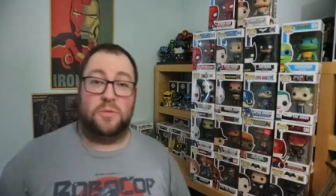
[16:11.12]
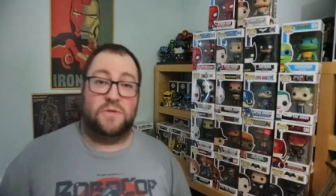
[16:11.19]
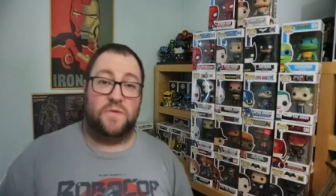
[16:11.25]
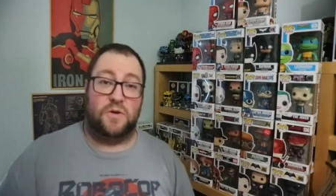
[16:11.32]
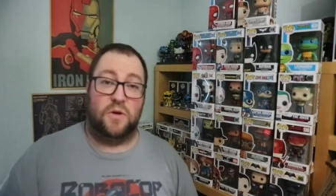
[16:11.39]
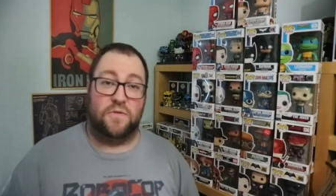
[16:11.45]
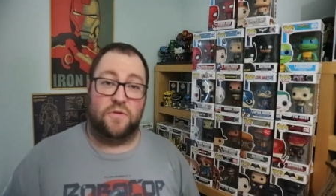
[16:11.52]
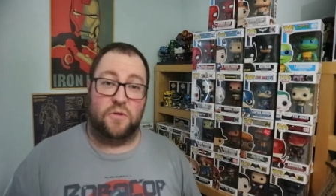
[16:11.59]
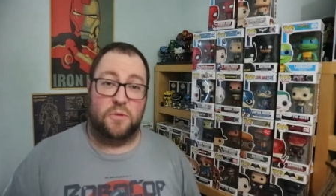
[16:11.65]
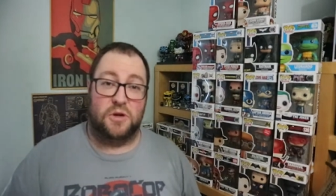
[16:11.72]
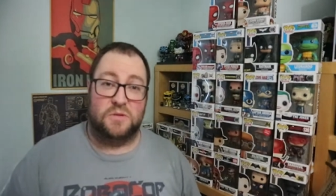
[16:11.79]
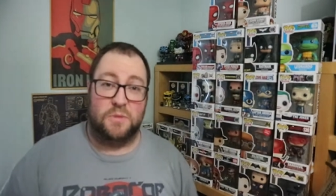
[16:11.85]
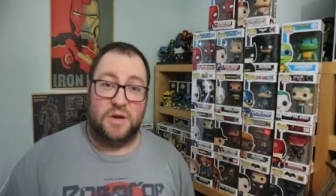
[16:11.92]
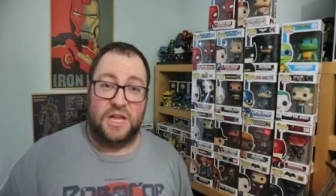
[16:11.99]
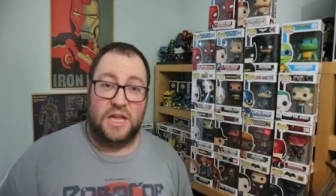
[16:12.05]
for not very much
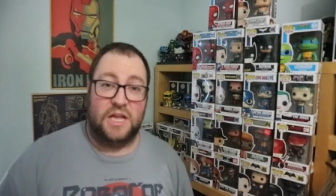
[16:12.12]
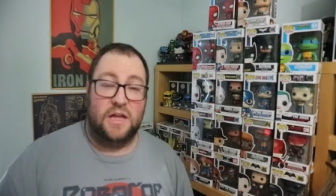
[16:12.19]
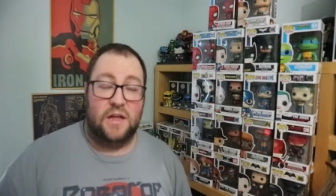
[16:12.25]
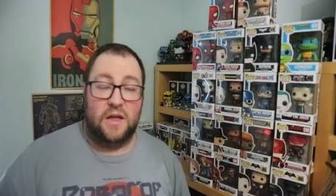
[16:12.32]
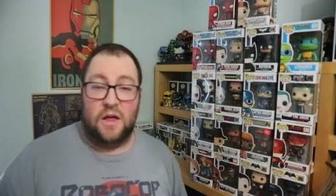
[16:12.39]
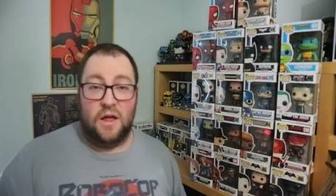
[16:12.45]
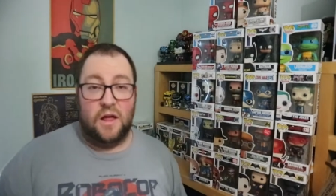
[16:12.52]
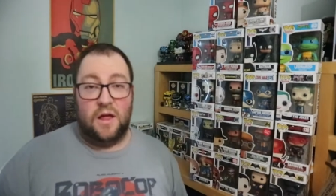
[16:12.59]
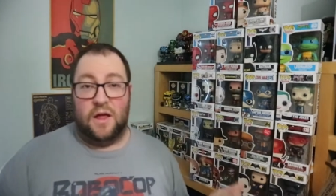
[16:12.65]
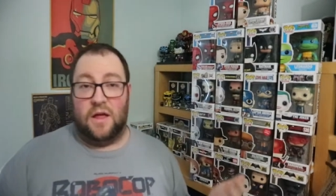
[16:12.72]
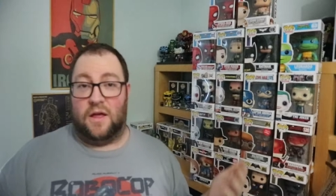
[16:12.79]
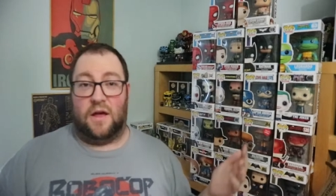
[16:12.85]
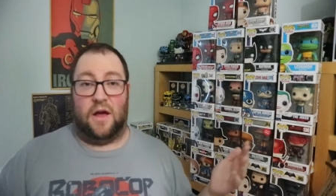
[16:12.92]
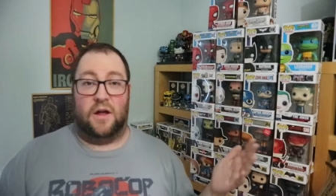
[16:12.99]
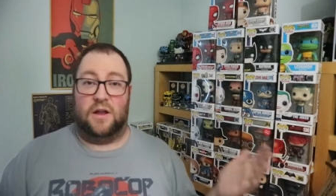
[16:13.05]
money,
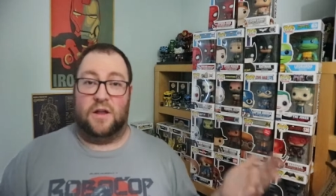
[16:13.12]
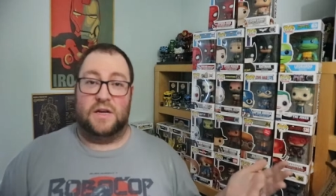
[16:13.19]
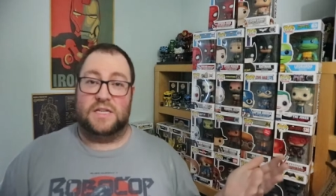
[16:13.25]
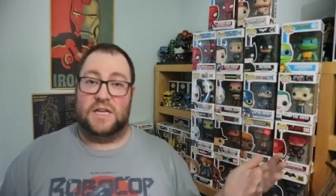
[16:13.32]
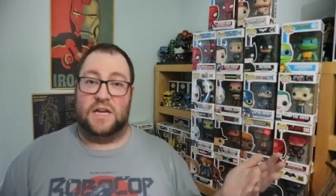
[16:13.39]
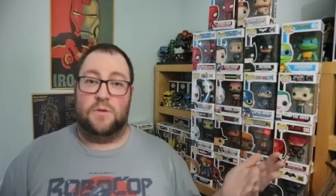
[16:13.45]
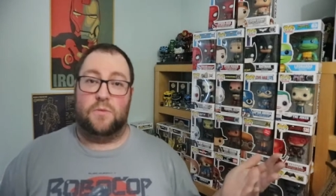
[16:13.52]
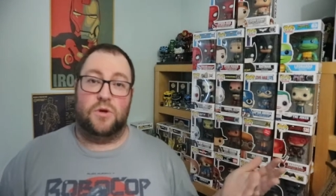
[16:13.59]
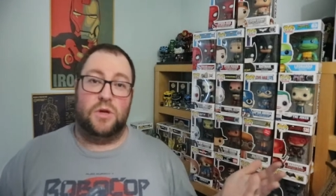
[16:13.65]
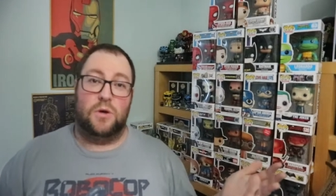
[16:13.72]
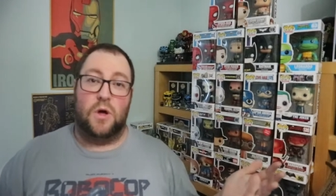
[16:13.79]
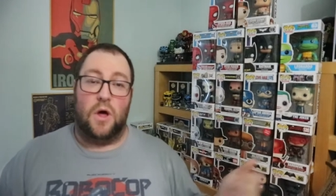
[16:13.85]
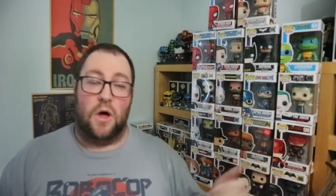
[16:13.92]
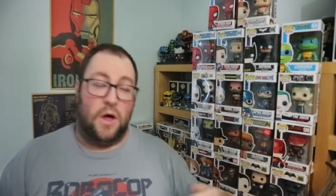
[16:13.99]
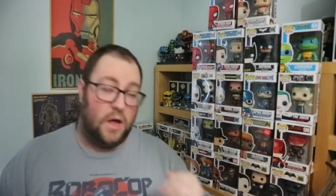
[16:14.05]
I'd like to hear what you
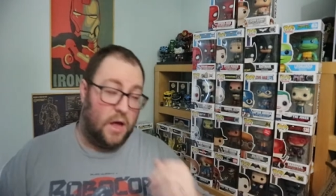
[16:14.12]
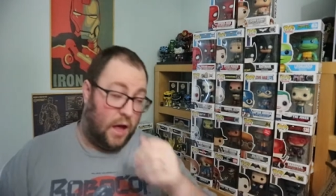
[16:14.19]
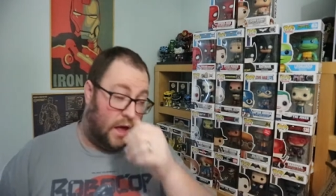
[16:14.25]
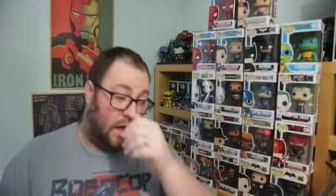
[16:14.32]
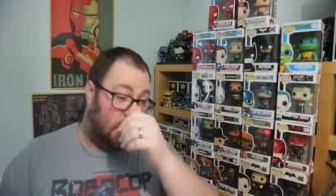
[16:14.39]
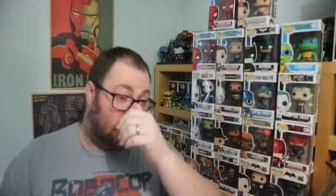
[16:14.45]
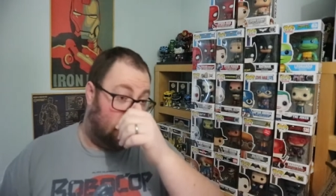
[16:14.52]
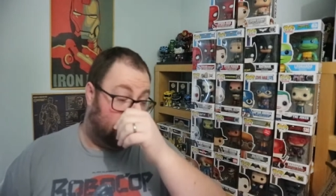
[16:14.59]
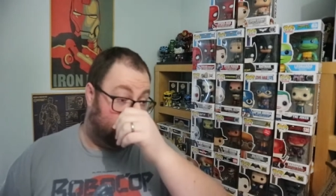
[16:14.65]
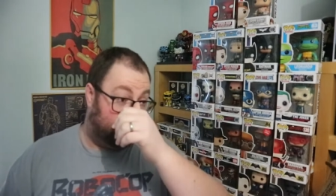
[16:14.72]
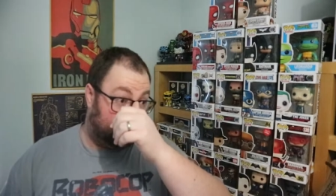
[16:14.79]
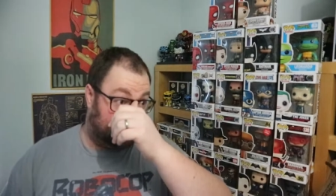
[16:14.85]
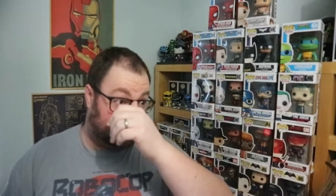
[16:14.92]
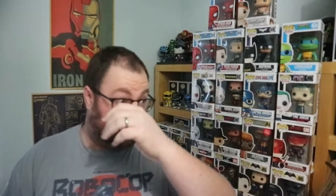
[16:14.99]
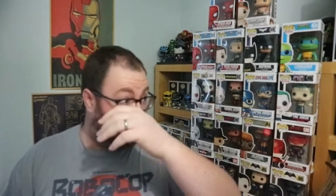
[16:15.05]
got. Um,
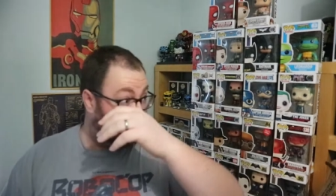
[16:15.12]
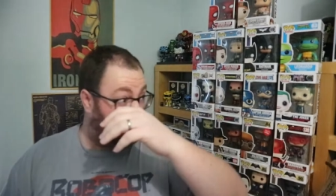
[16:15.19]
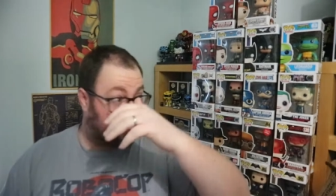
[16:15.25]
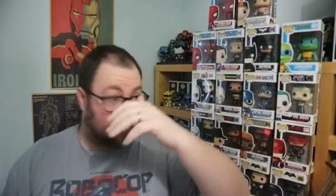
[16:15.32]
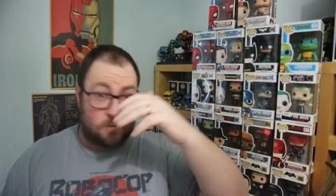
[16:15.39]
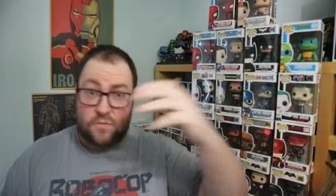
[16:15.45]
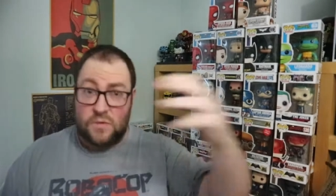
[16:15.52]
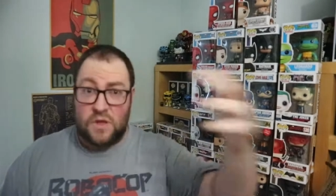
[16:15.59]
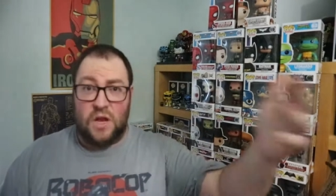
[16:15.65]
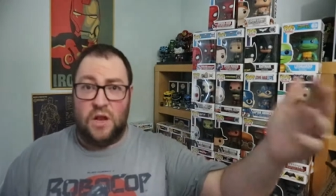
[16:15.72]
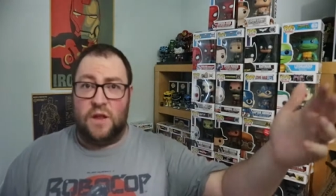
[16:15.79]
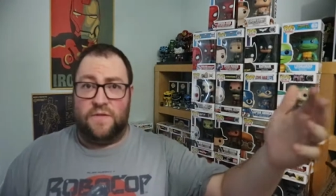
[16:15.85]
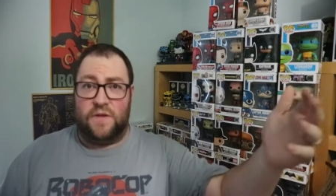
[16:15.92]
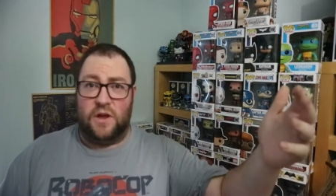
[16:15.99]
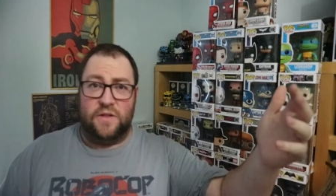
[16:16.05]
if
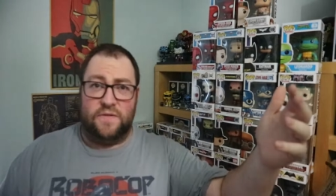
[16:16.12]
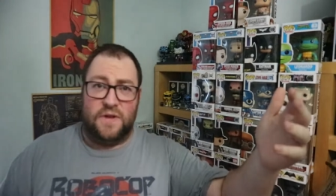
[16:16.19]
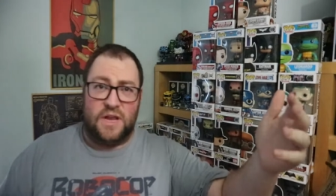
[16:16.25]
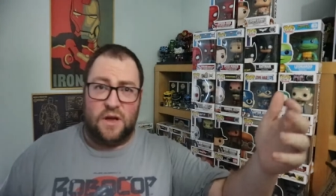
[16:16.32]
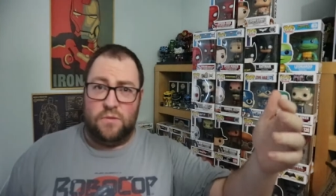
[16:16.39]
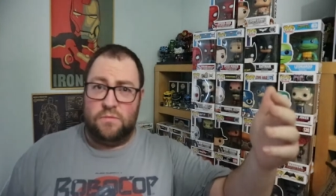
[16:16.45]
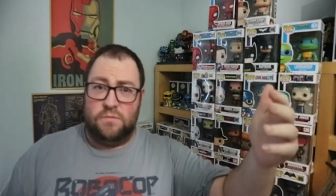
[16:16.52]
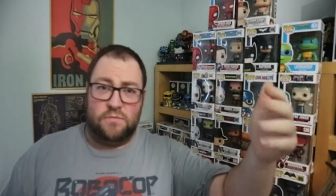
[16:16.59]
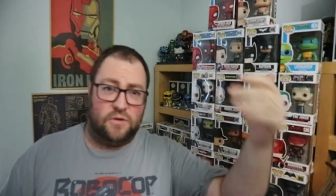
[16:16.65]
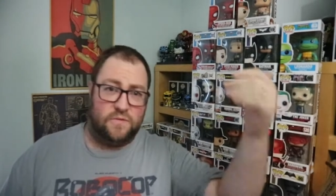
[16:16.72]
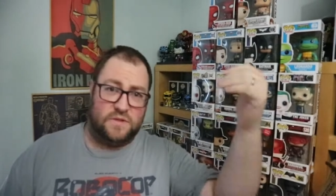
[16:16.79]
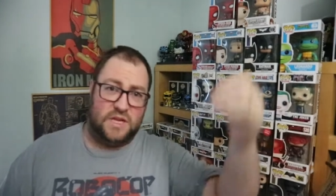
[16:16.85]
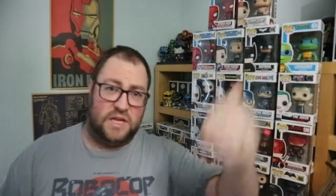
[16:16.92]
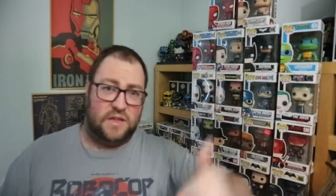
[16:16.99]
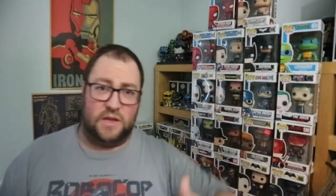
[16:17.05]
you like the video,
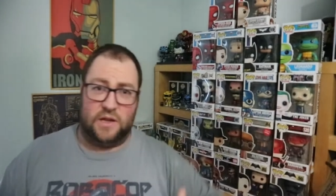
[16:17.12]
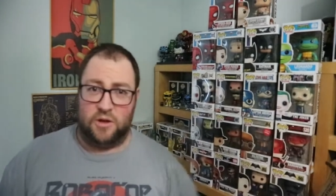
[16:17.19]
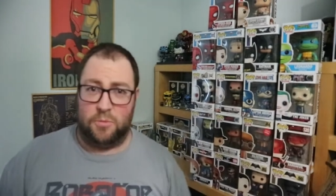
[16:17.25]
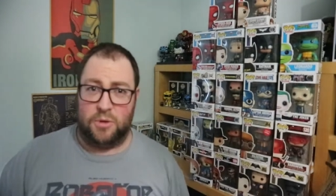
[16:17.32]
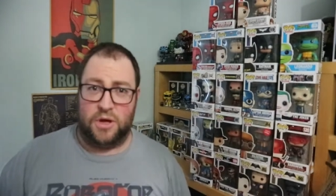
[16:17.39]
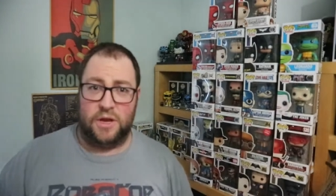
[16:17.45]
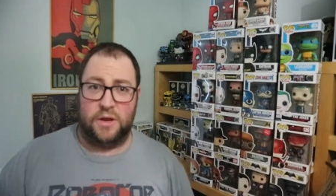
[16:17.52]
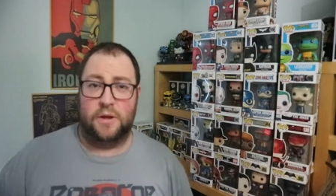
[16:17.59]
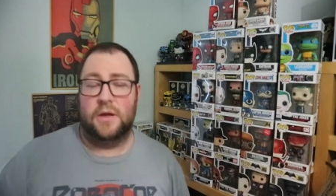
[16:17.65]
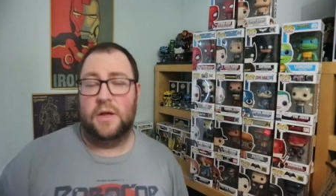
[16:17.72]
obviously hit the like button.